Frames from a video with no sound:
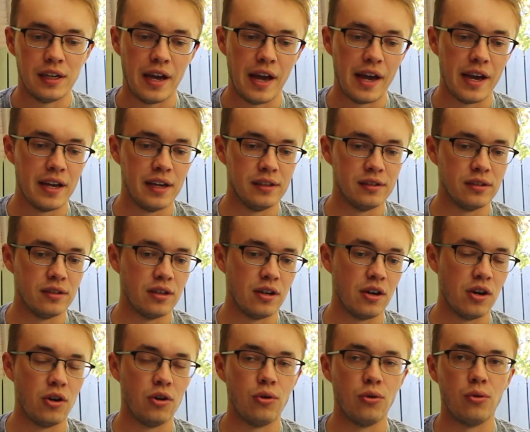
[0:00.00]
And the
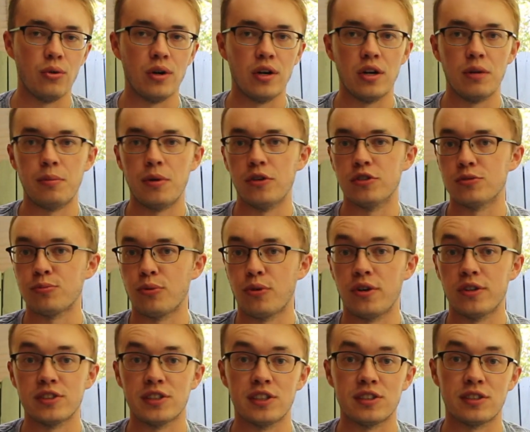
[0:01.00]
whole uh,
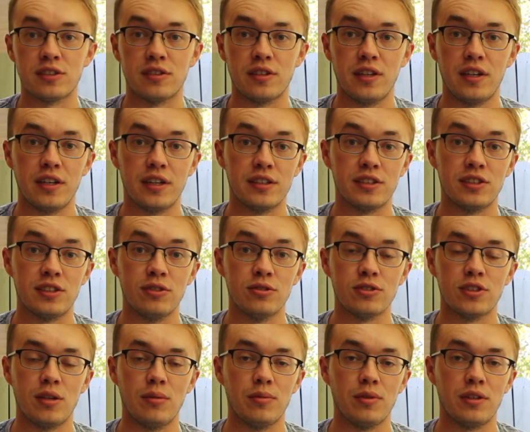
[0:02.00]
post-processing thing, it's still
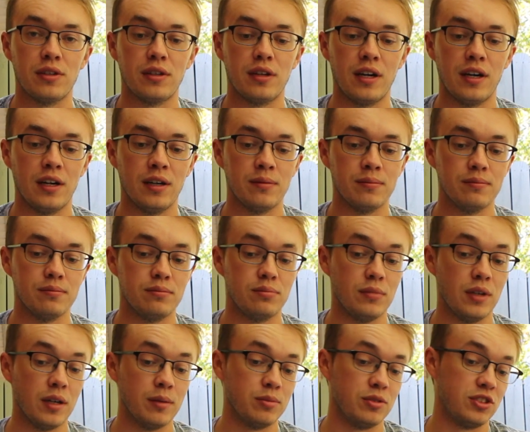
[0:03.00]
something I'm,
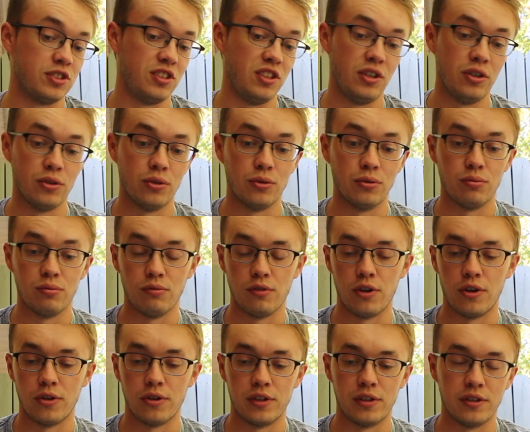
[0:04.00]
I'm still
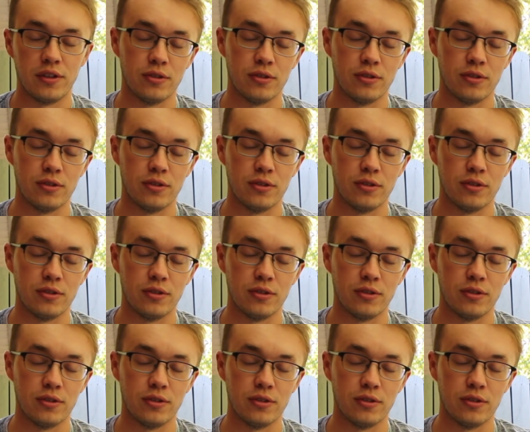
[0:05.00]
learning.